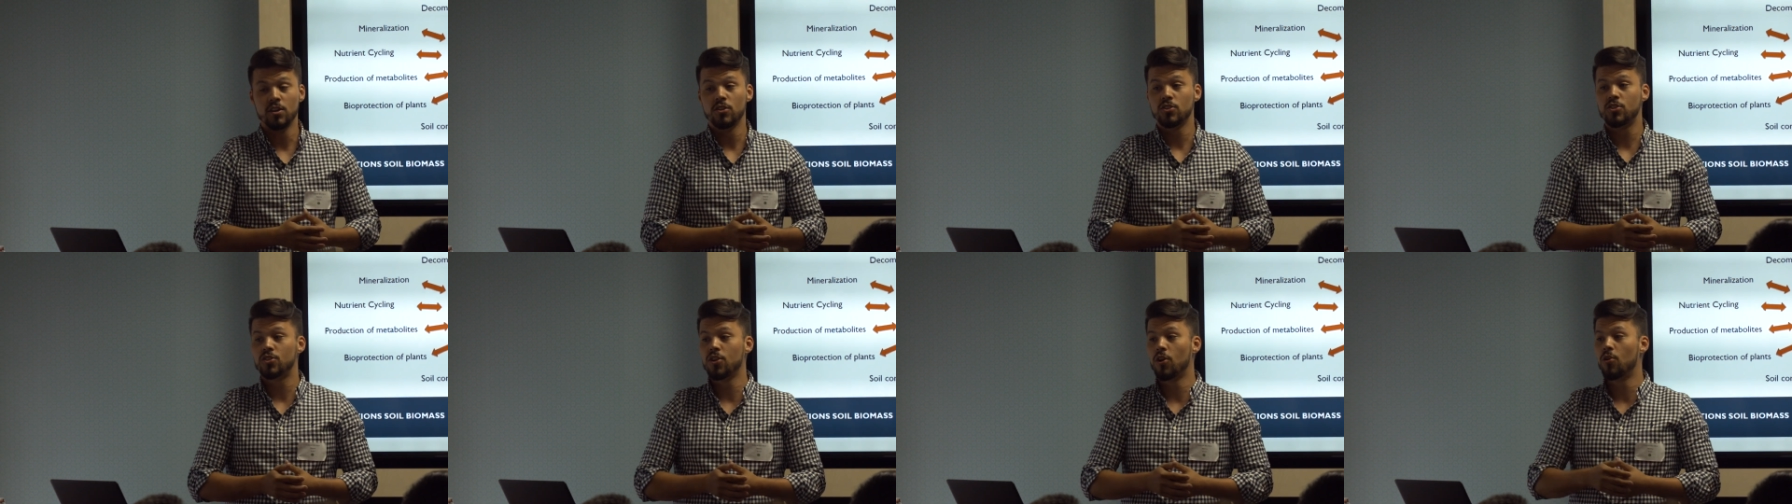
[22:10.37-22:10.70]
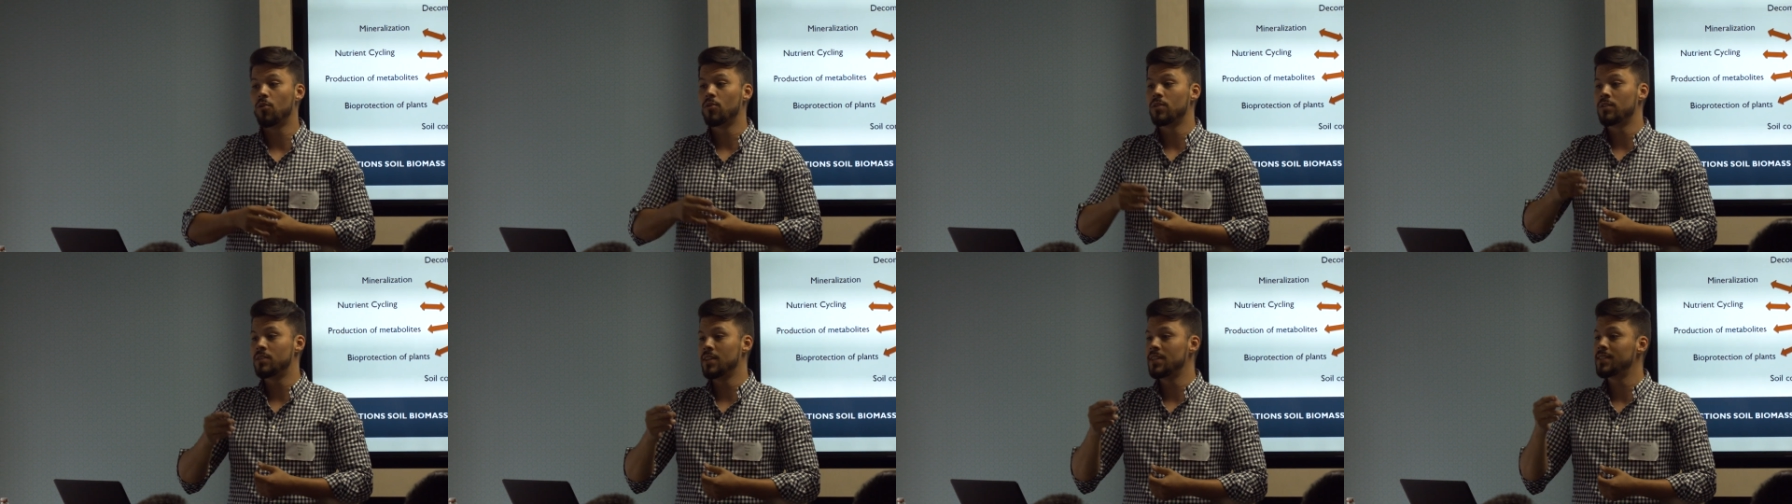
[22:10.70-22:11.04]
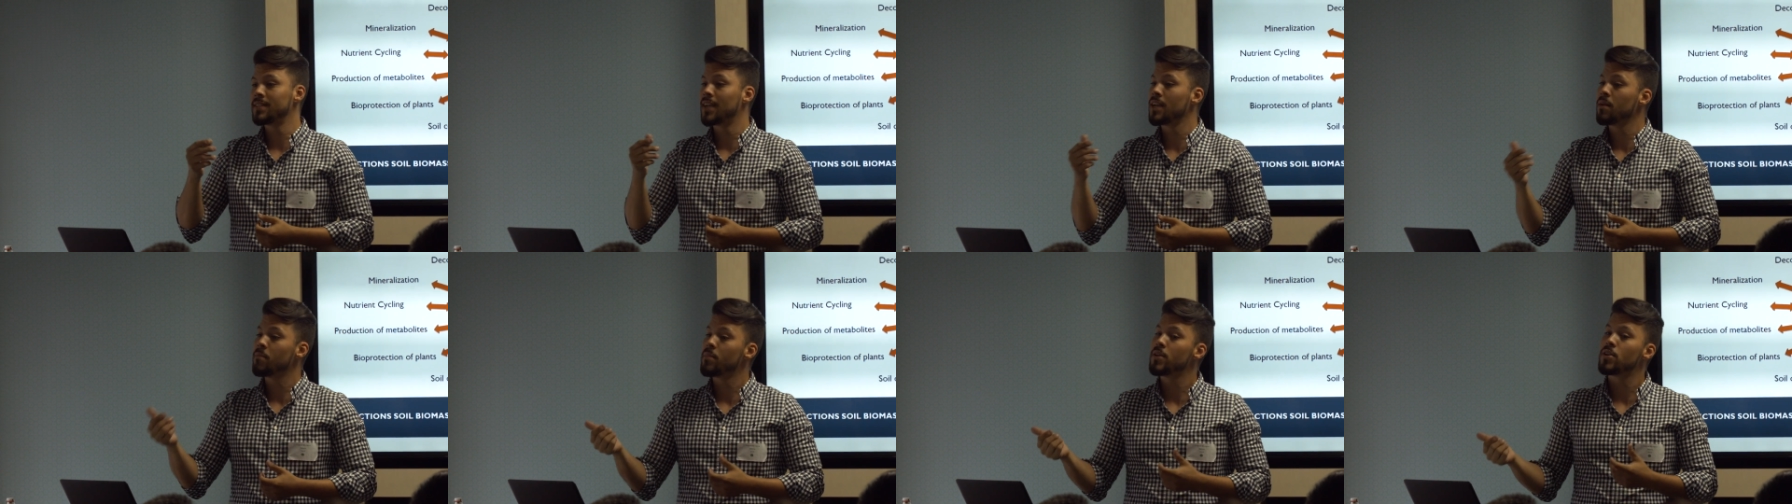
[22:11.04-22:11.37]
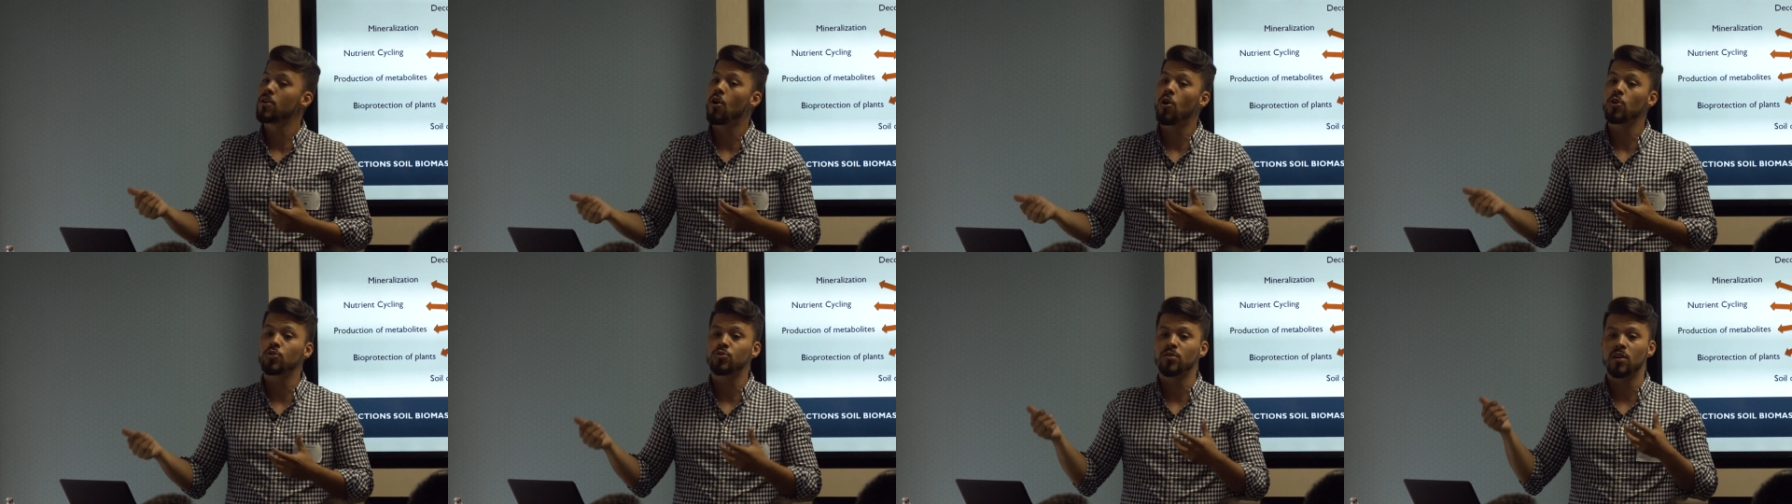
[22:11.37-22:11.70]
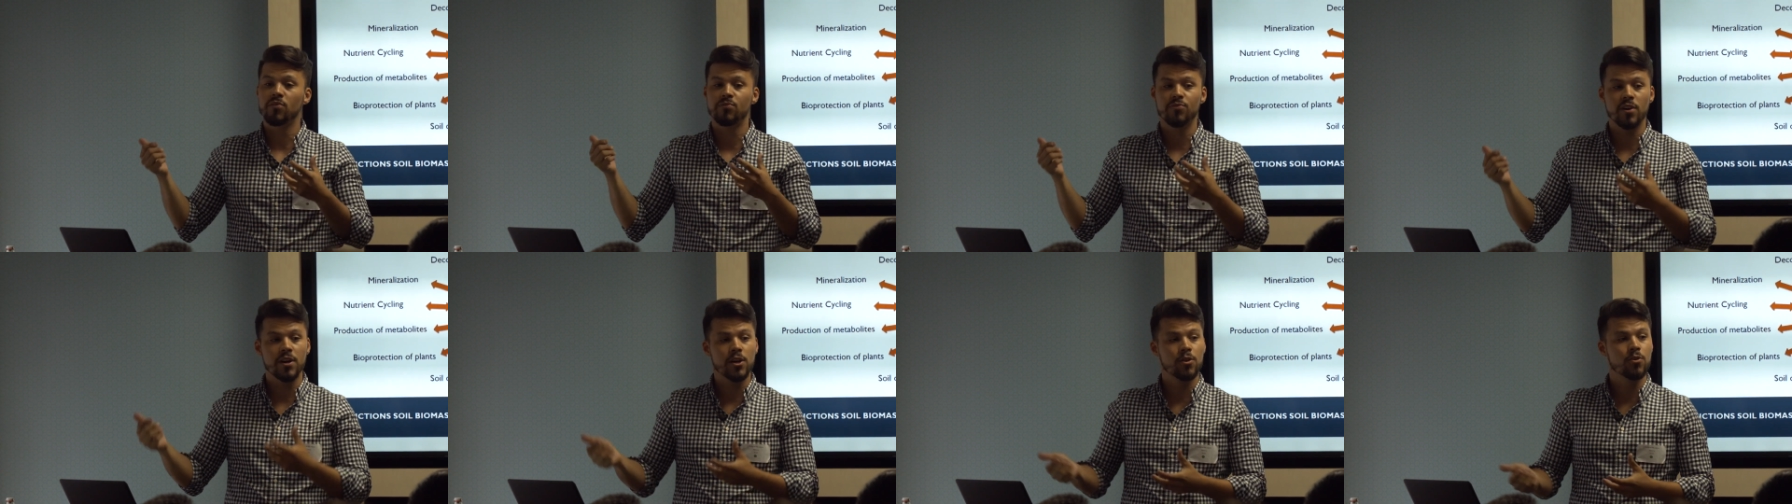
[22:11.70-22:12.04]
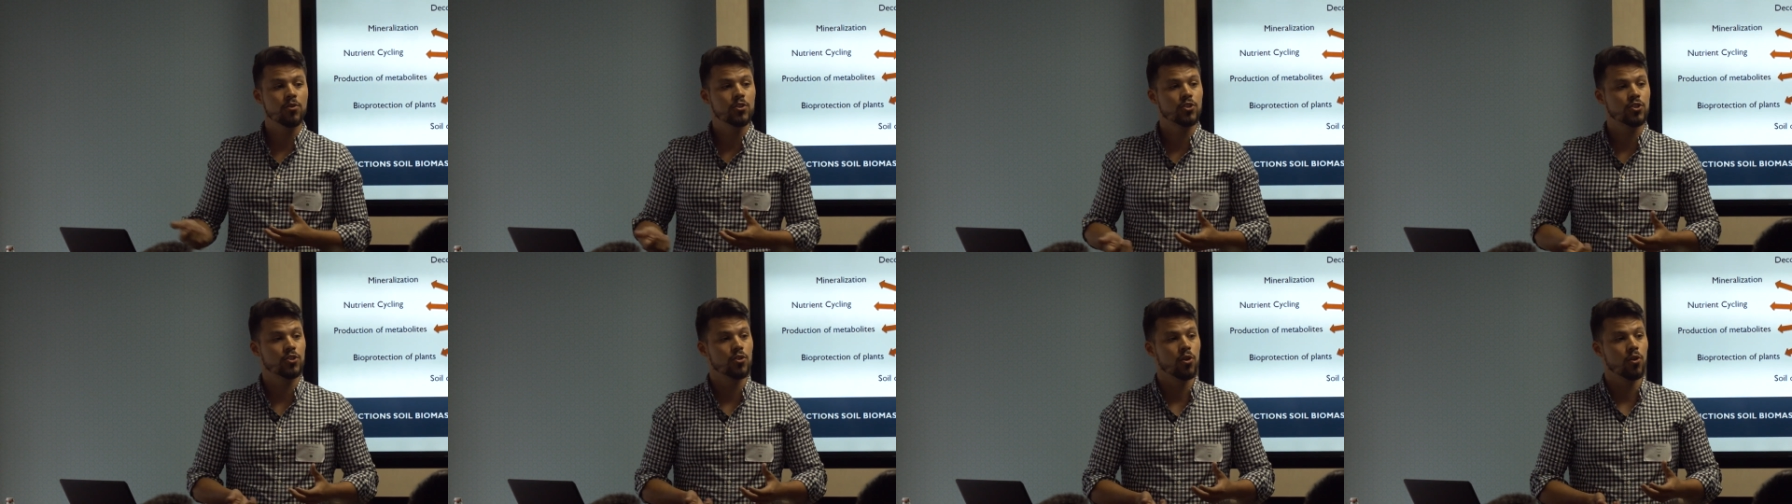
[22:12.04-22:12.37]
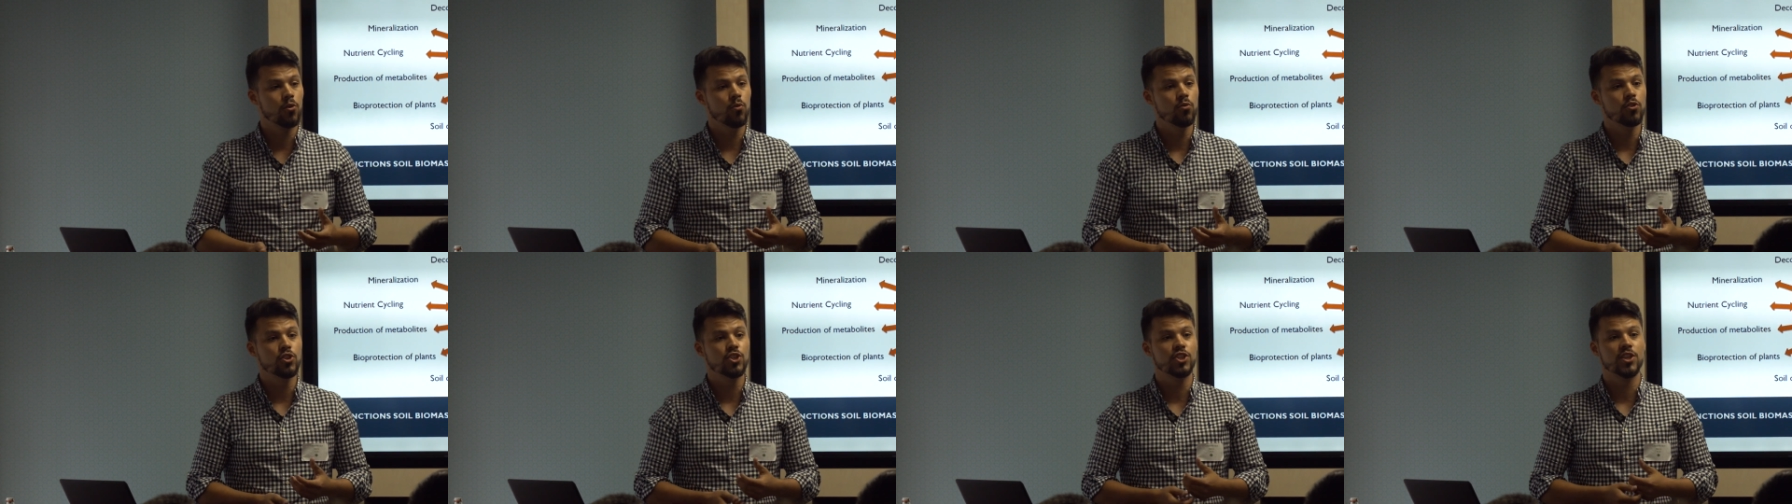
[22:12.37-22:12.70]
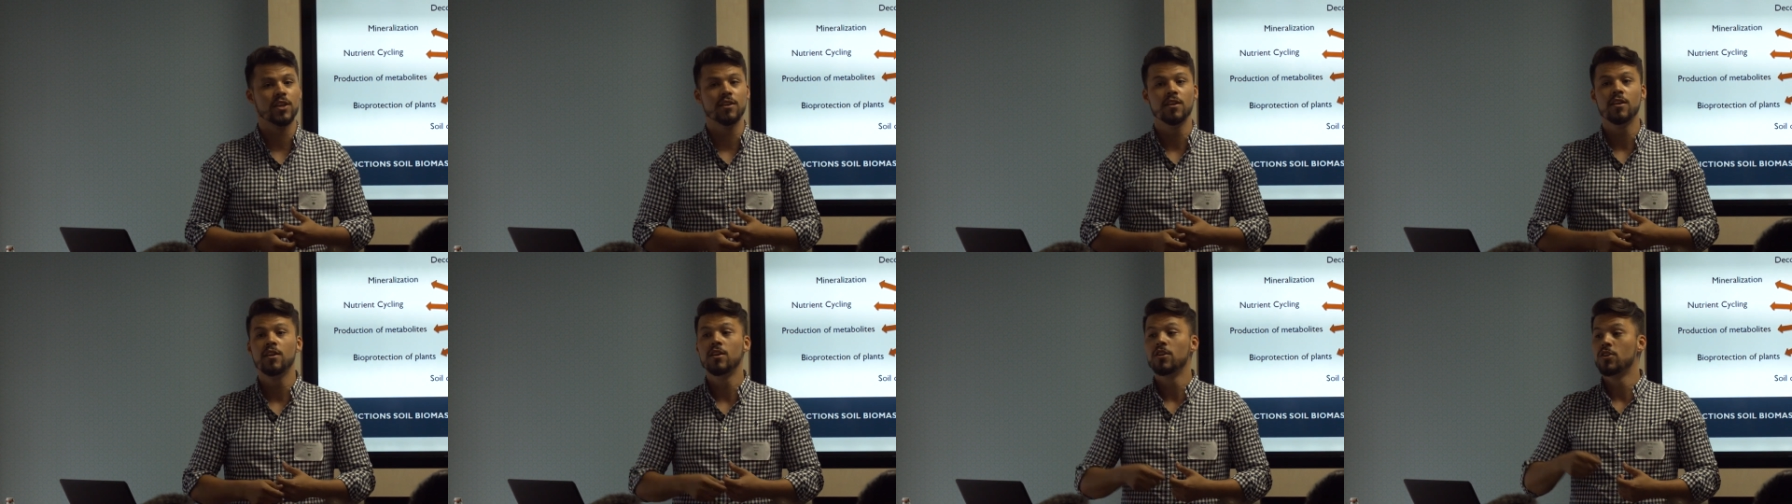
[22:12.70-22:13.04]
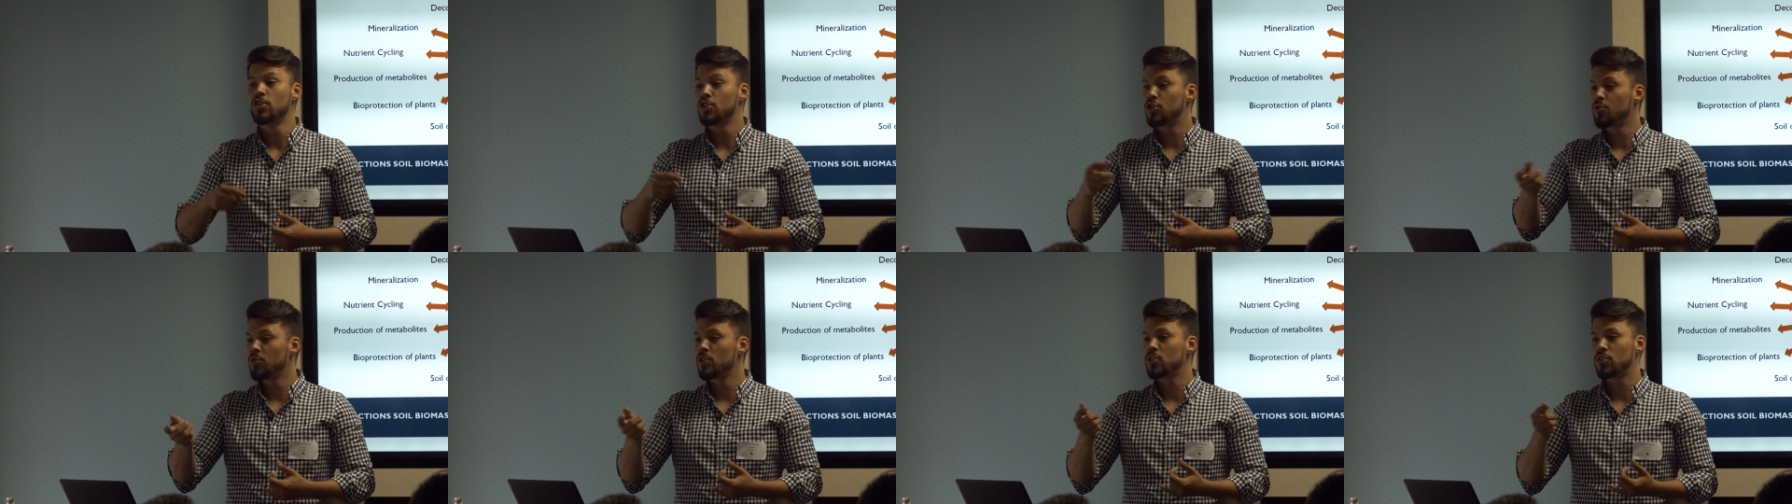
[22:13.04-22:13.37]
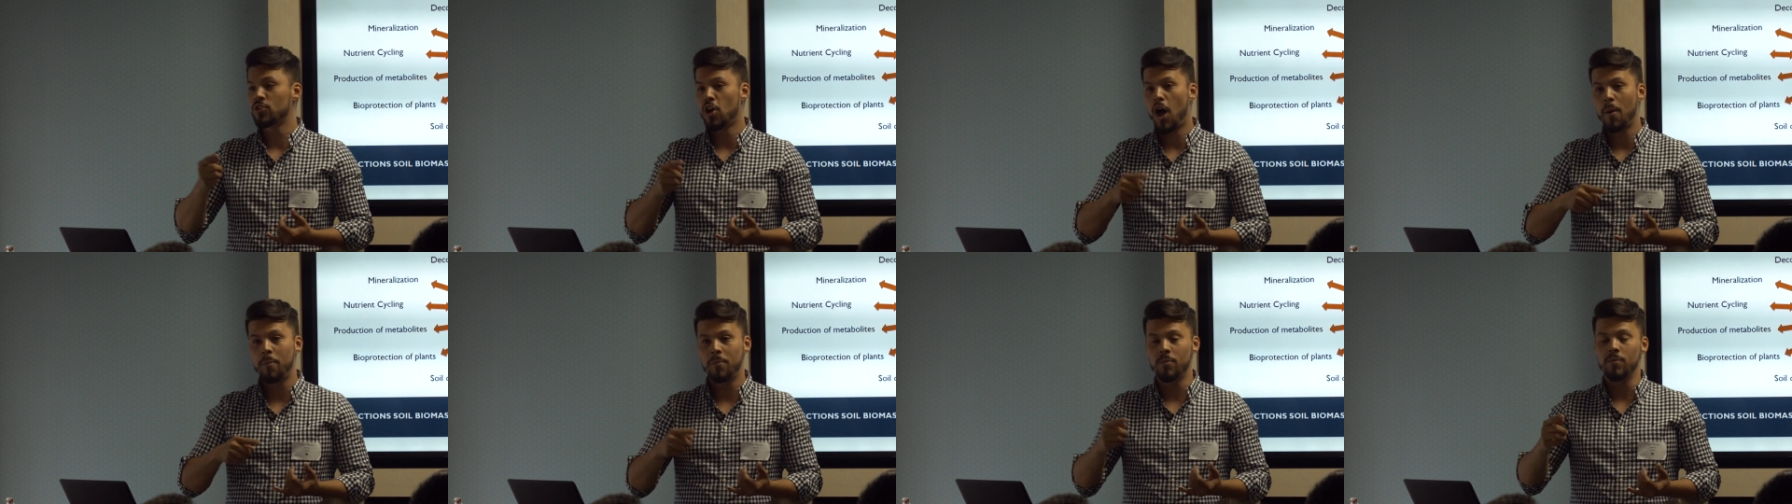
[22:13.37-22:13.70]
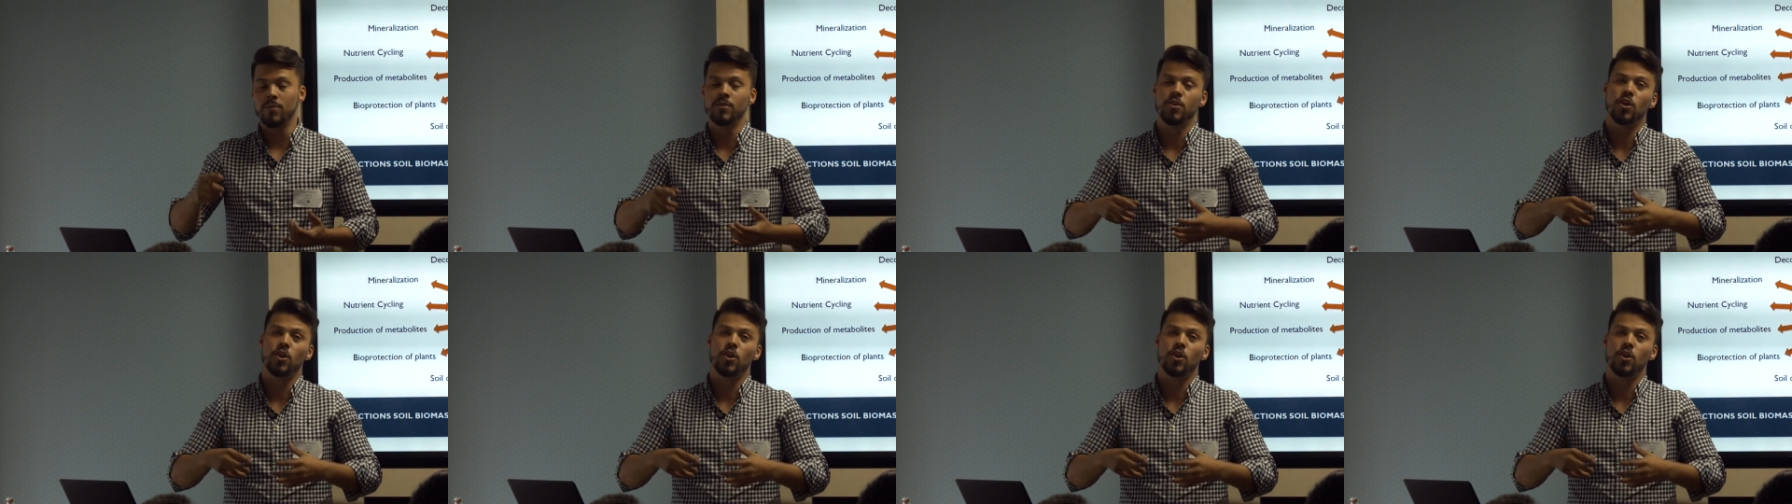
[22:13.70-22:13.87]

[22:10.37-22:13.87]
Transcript: So this can be also a very good solution to stop,